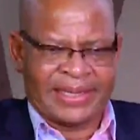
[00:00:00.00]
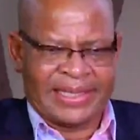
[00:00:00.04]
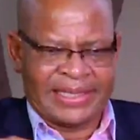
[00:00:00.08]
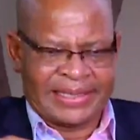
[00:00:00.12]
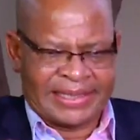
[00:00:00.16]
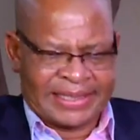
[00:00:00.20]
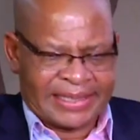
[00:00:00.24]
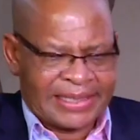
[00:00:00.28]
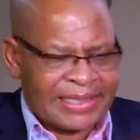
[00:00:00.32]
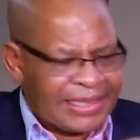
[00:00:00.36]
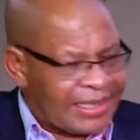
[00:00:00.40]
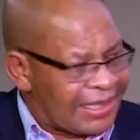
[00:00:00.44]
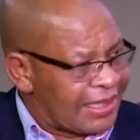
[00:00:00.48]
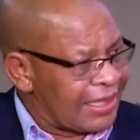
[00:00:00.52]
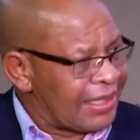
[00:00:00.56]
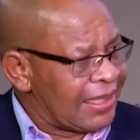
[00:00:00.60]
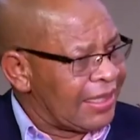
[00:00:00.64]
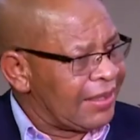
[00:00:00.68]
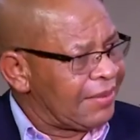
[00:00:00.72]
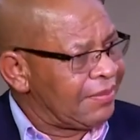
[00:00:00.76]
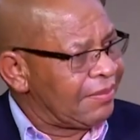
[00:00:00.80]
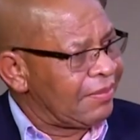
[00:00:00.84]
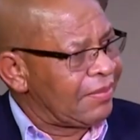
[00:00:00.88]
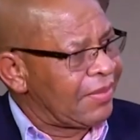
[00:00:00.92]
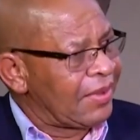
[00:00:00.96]
or the
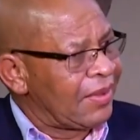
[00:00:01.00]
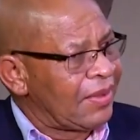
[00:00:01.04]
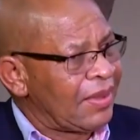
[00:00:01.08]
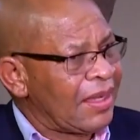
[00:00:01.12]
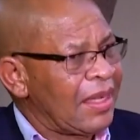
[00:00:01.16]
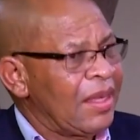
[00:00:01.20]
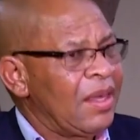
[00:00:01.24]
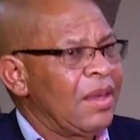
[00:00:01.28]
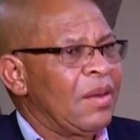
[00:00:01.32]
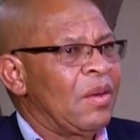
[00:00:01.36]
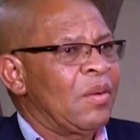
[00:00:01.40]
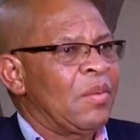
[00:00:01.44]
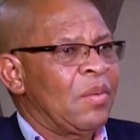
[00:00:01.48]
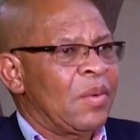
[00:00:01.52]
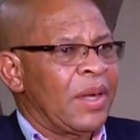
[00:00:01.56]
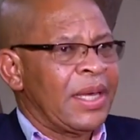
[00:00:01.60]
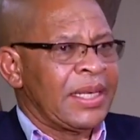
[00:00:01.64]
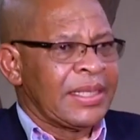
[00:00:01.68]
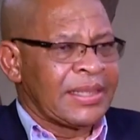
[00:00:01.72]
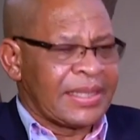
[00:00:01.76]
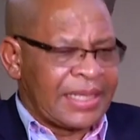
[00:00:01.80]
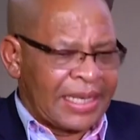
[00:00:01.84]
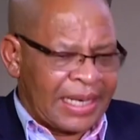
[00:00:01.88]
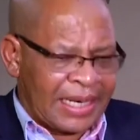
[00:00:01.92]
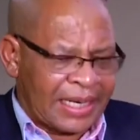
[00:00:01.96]
DG,
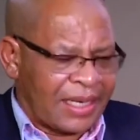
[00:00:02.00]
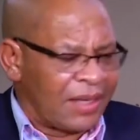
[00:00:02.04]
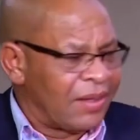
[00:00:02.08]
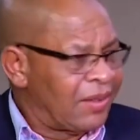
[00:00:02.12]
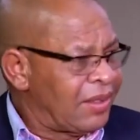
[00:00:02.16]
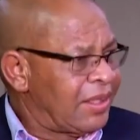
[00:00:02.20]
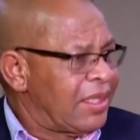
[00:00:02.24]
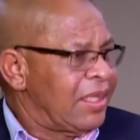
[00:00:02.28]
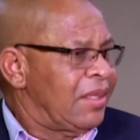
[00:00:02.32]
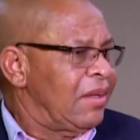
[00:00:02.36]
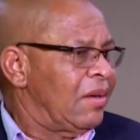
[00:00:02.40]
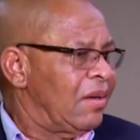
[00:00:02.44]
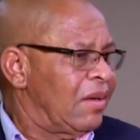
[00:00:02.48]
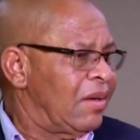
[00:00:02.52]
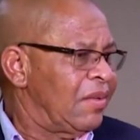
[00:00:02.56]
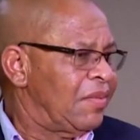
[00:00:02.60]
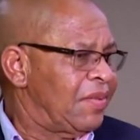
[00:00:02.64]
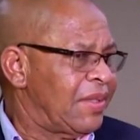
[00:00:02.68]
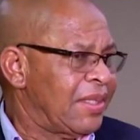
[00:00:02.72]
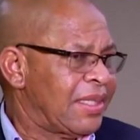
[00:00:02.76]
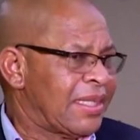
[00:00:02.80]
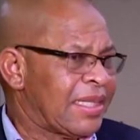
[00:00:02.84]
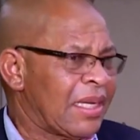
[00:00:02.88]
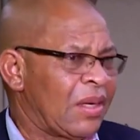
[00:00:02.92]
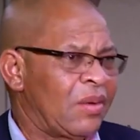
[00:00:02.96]
as the accounting
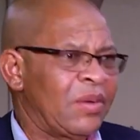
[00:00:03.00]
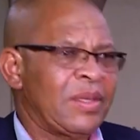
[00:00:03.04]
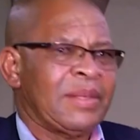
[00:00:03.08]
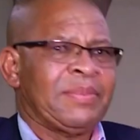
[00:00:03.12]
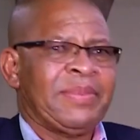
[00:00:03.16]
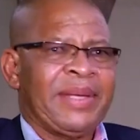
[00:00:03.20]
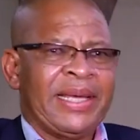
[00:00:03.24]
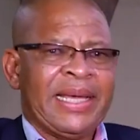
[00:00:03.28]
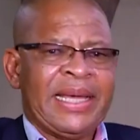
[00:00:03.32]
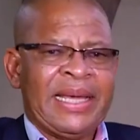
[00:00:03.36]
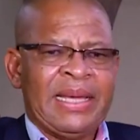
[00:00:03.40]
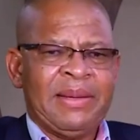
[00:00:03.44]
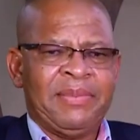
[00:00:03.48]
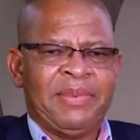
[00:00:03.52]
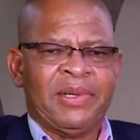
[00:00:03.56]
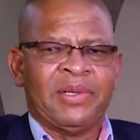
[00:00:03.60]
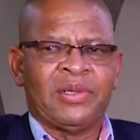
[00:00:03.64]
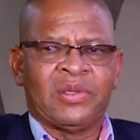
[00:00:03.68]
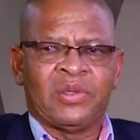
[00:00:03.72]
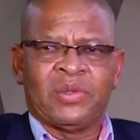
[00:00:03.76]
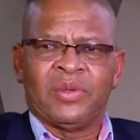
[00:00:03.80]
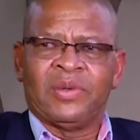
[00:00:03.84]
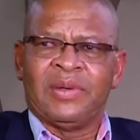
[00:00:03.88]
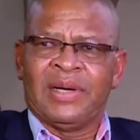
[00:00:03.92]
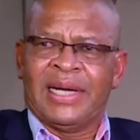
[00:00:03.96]
officer, would be
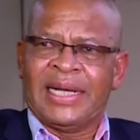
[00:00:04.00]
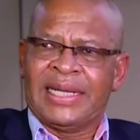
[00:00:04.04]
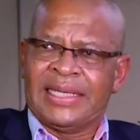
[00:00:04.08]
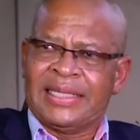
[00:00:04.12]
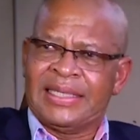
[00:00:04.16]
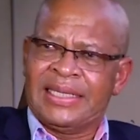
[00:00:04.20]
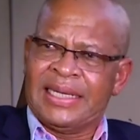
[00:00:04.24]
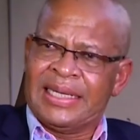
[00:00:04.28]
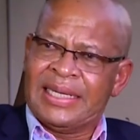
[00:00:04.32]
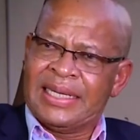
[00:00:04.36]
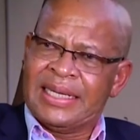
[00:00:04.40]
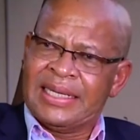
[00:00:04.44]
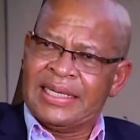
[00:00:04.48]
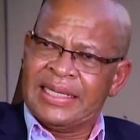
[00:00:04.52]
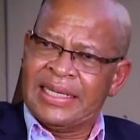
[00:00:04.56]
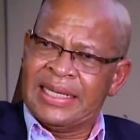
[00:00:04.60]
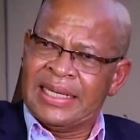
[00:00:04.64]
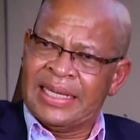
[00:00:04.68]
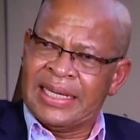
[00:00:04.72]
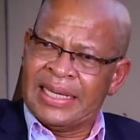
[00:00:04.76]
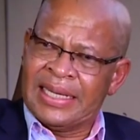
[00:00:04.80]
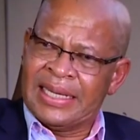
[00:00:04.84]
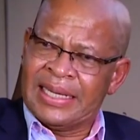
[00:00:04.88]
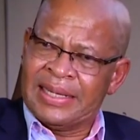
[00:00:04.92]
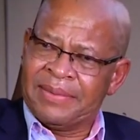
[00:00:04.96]
able to uh,
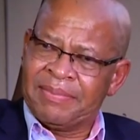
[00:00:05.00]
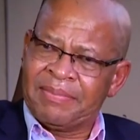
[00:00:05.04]
uh,